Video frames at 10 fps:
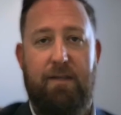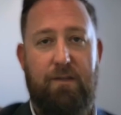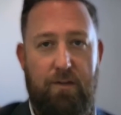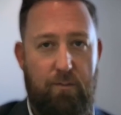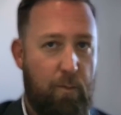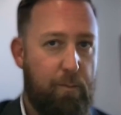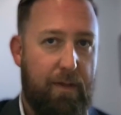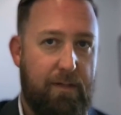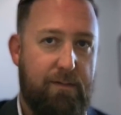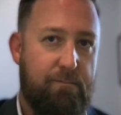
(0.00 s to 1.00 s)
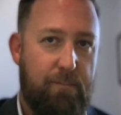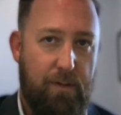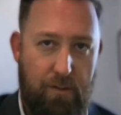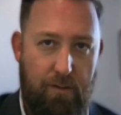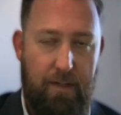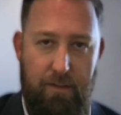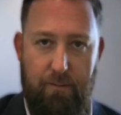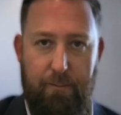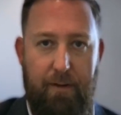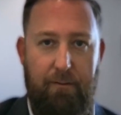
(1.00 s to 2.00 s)
is going to replace
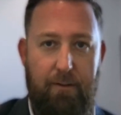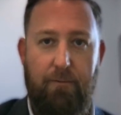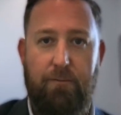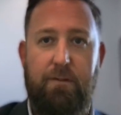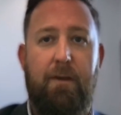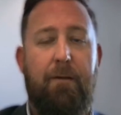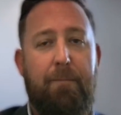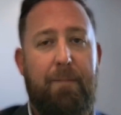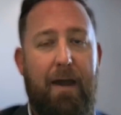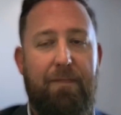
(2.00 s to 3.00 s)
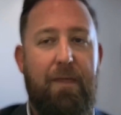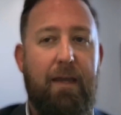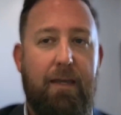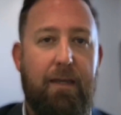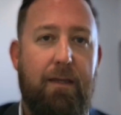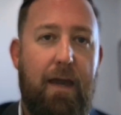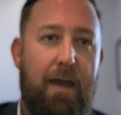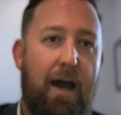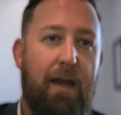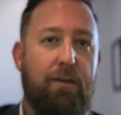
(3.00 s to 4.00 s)
attorneys or paralegals. I think
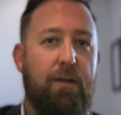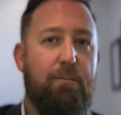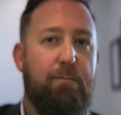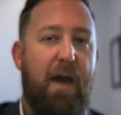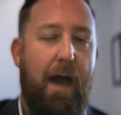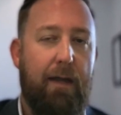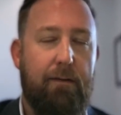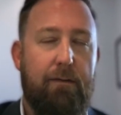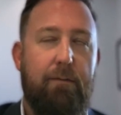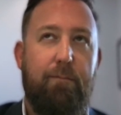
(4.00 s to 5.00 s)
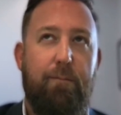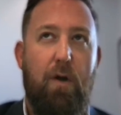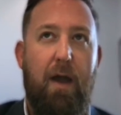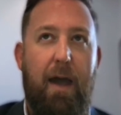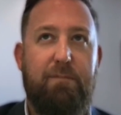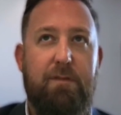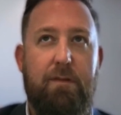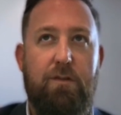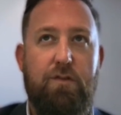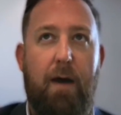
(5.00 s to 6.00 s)
AI could impact perhaps
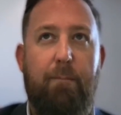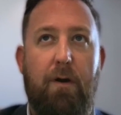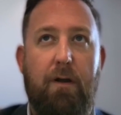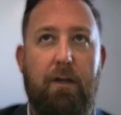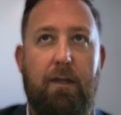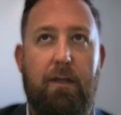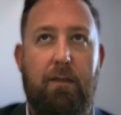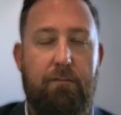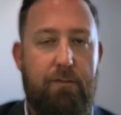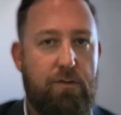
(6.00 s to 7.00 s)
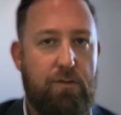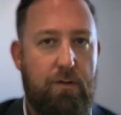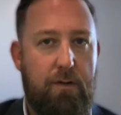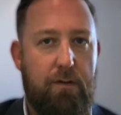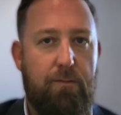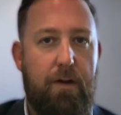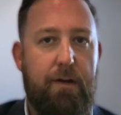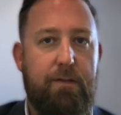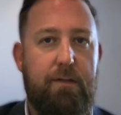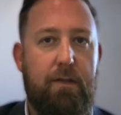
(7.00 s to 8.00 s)
the job market in the future as far
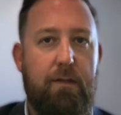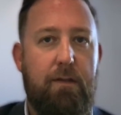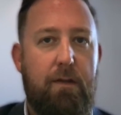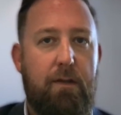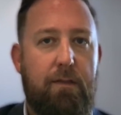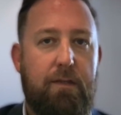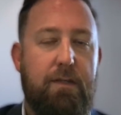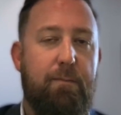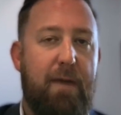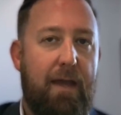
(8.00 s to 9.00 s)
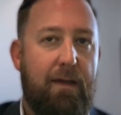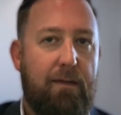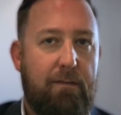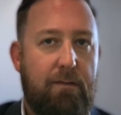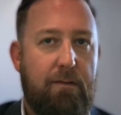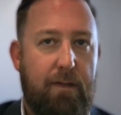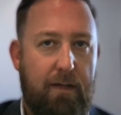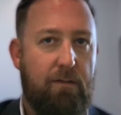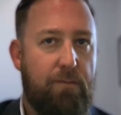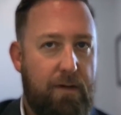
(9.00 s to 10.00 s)
as the demand,
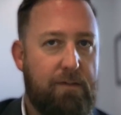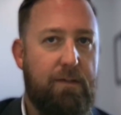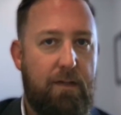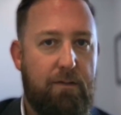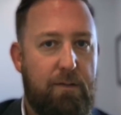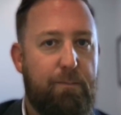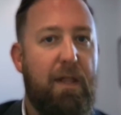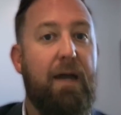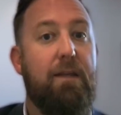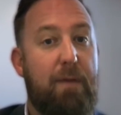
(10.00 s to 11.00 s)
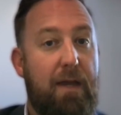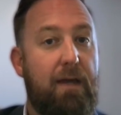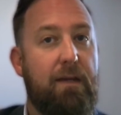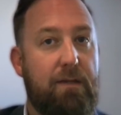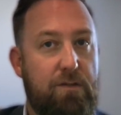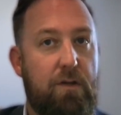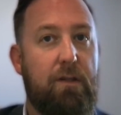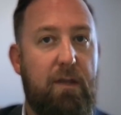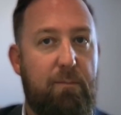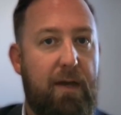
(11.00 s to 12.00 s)
like as far as supply and demand. It could
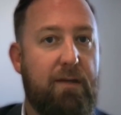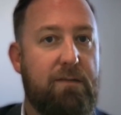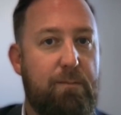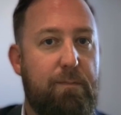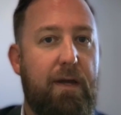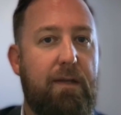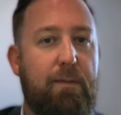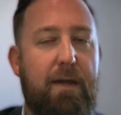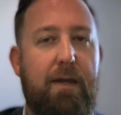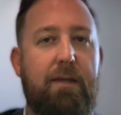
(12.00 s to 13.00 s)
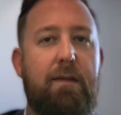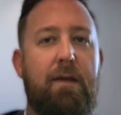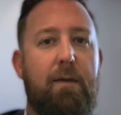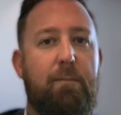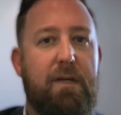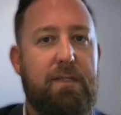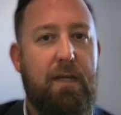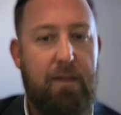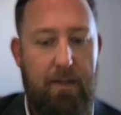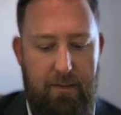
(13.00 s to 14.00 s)
certainly impact supply and demand because
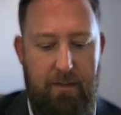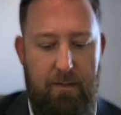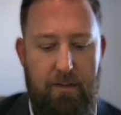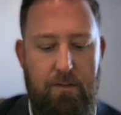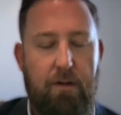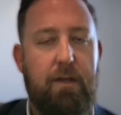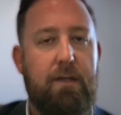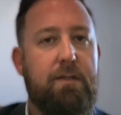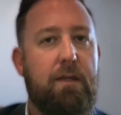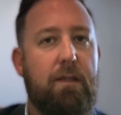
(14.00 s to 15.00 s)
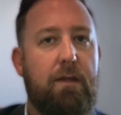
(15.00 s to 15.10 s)
I think that the attorneys and